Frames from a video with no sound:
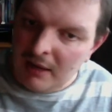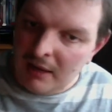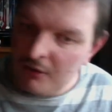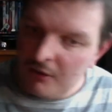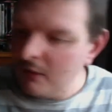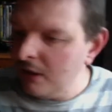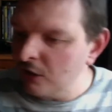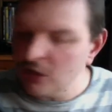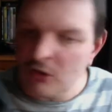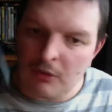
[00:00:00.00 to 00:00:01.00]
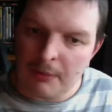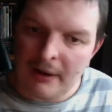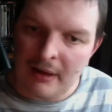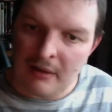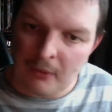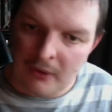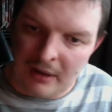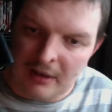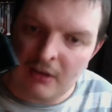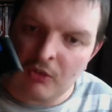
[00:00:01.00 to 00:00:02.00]
This one, I should also point
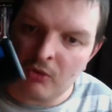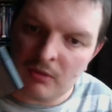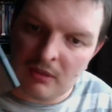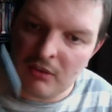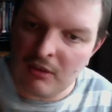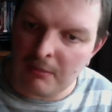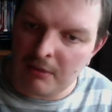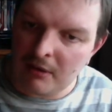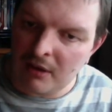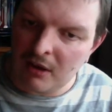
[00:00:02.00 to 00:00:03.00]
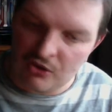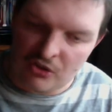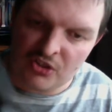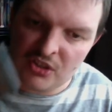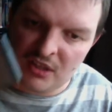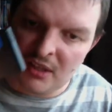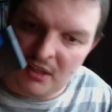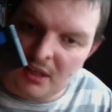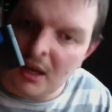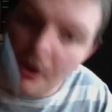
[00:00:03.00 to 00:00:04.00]
out that this particular cartridge
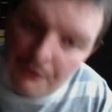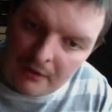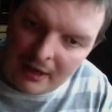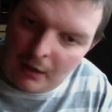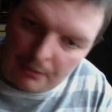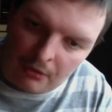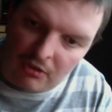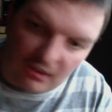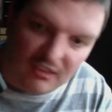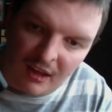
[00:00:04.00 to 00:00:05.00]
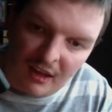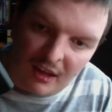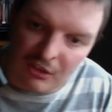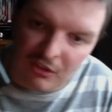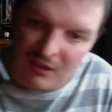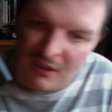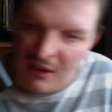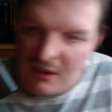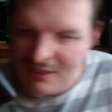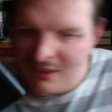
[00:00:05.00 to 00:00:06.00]
it only outputs 60 Hz,
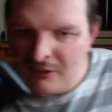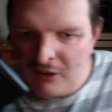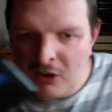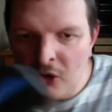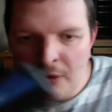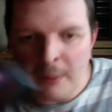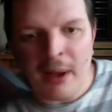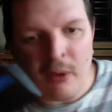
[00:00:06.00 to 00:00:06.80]
so a lot of your PAL